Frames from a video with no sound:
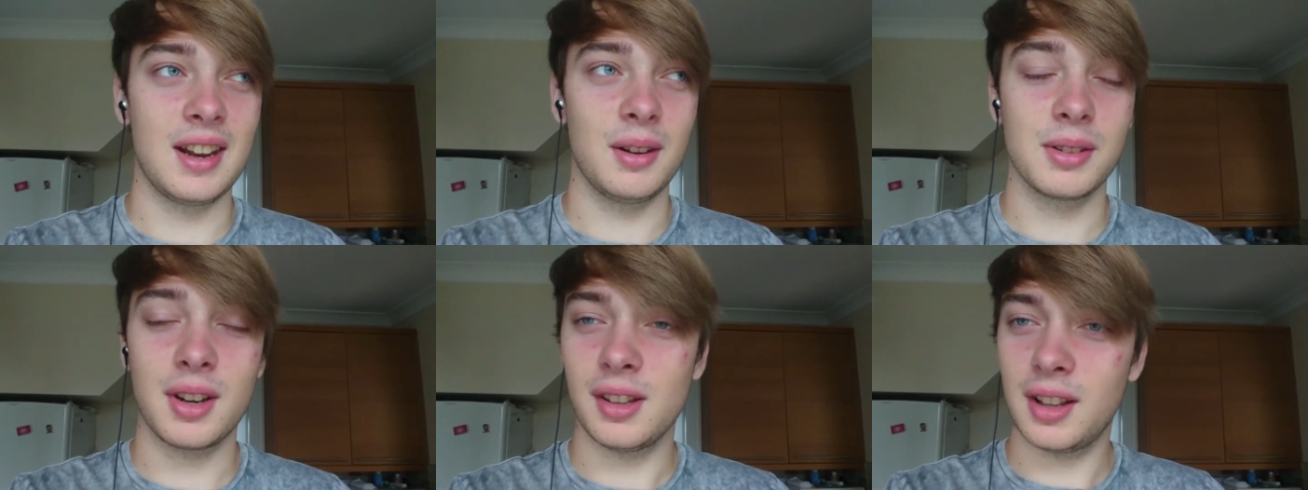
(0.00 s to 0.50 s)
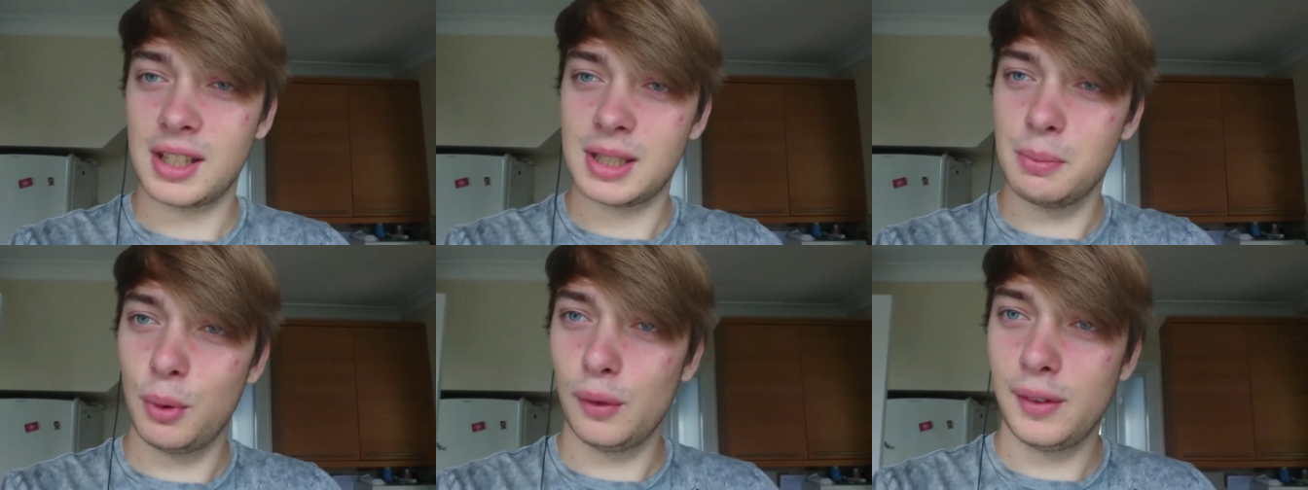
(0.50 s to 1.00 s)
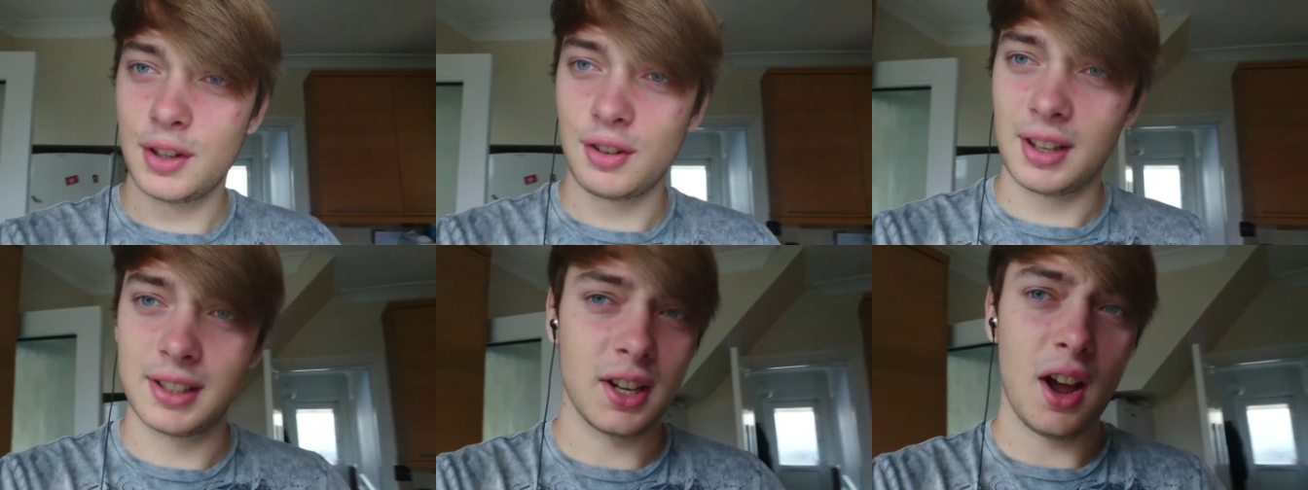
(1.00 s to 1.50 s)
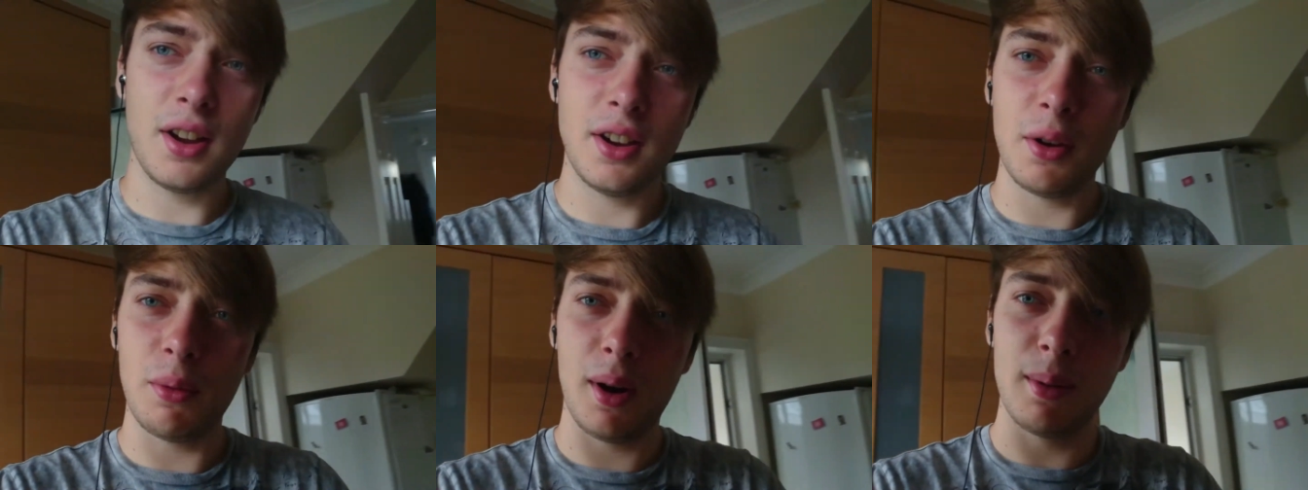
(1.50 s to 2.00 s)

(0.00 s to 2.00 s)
I was gonna like smoothly transition. Oh, ah, you know what?